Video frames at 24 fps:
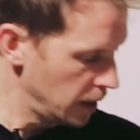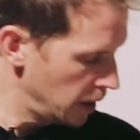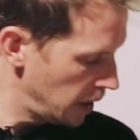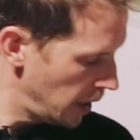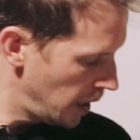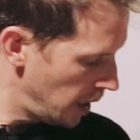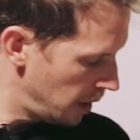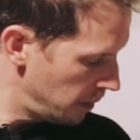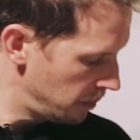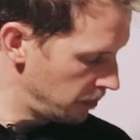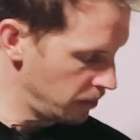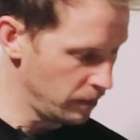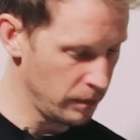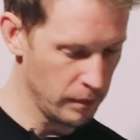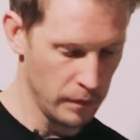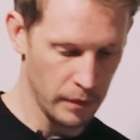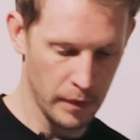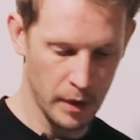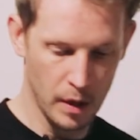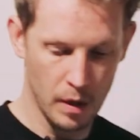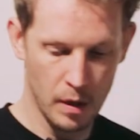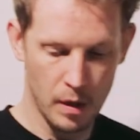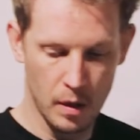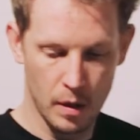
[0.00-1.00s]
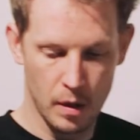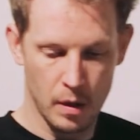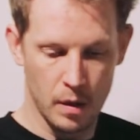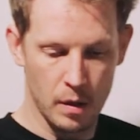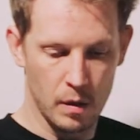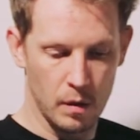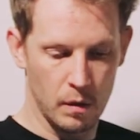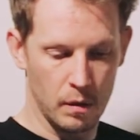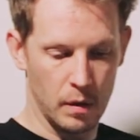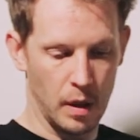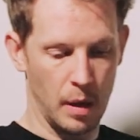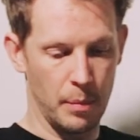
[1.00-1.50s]
that.
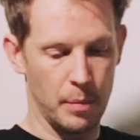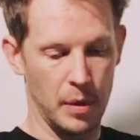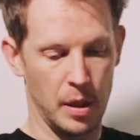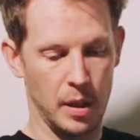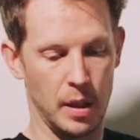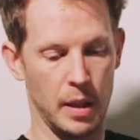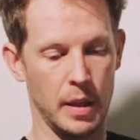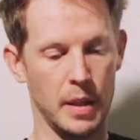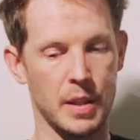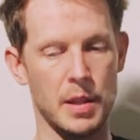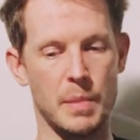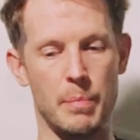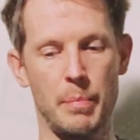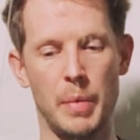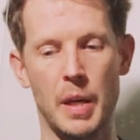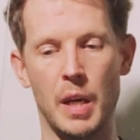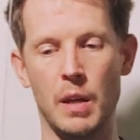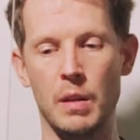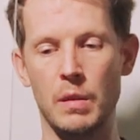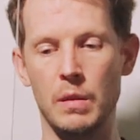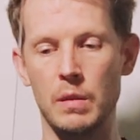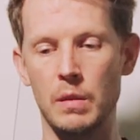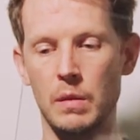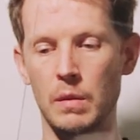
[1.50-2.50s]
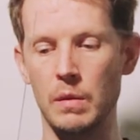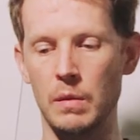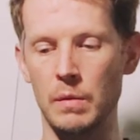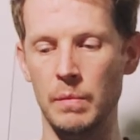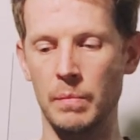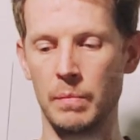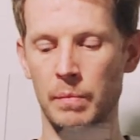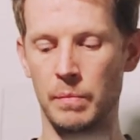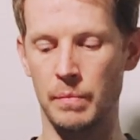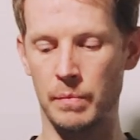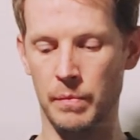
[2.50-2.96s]
Grab your last panel.